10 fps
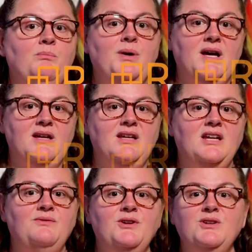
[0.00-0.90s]
But
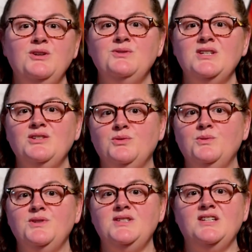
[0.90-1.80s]
if you're using
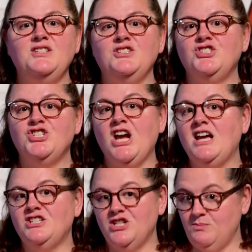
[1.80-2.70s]
tools such as
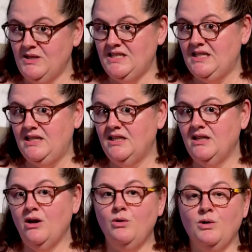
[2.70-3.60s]

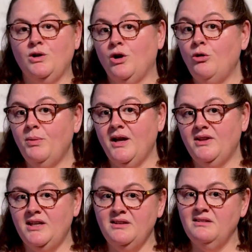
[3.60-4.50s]
ChatGPT or
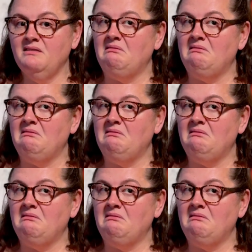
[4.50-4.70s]
Copilot,